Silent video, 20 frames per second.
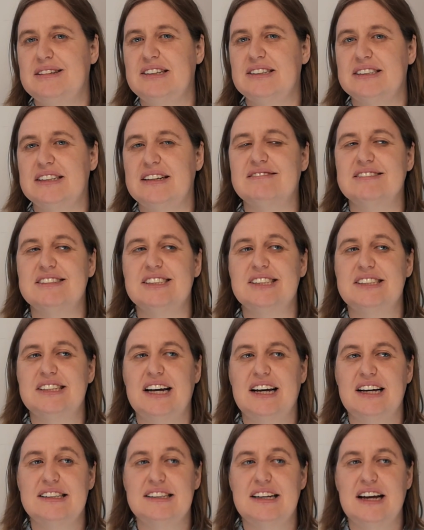because it was
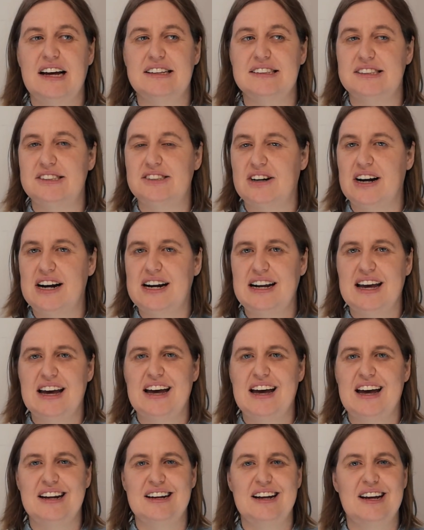
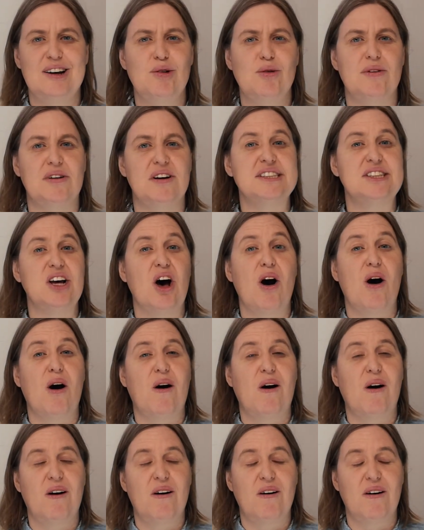Australia and it was
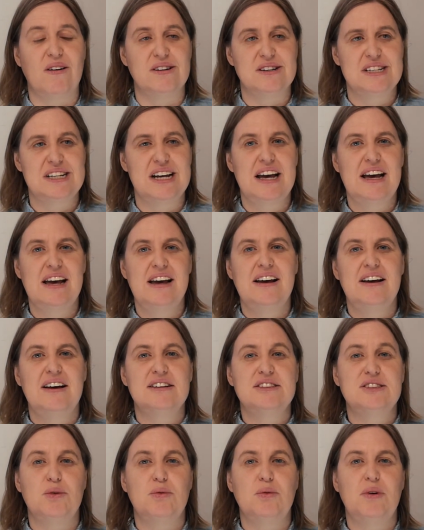hot.
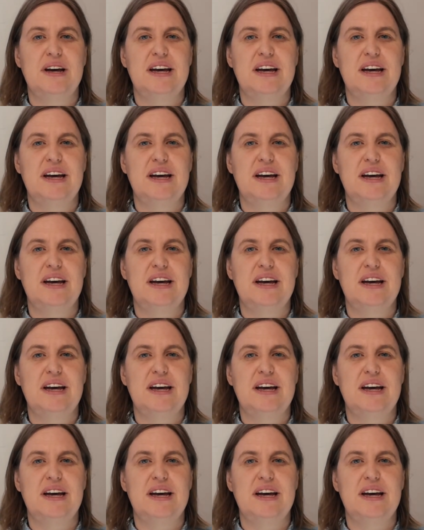So